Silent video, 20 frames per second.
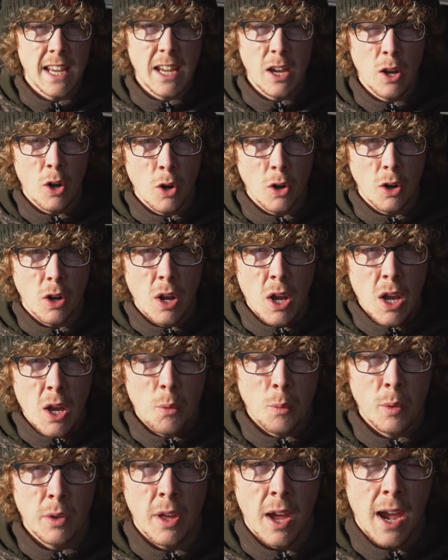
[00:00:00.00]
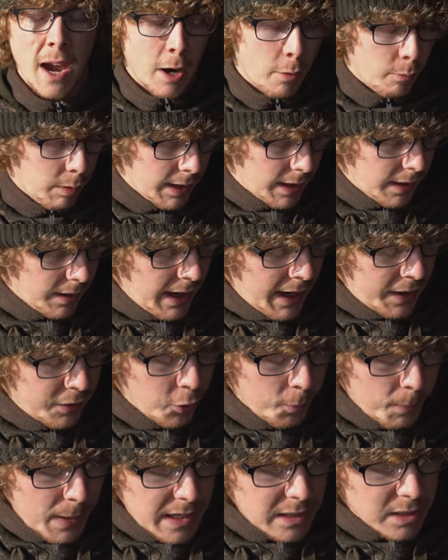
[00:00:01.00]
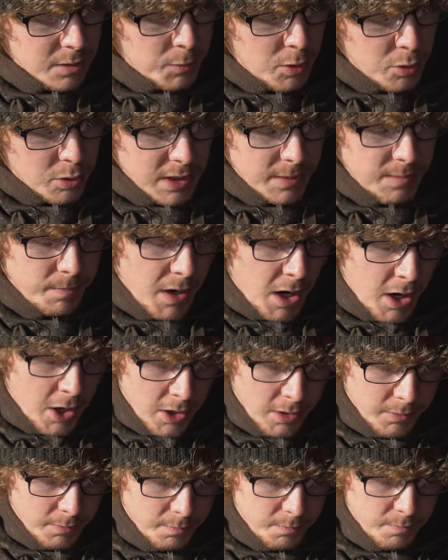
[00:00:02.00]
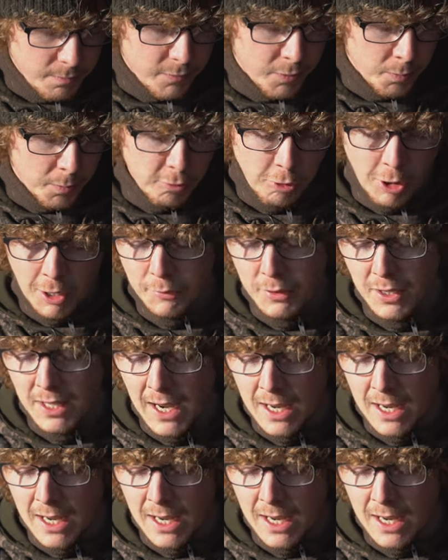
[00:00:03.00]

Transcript: 8 hook with a hair rig. And the baits I'm using are from Crafty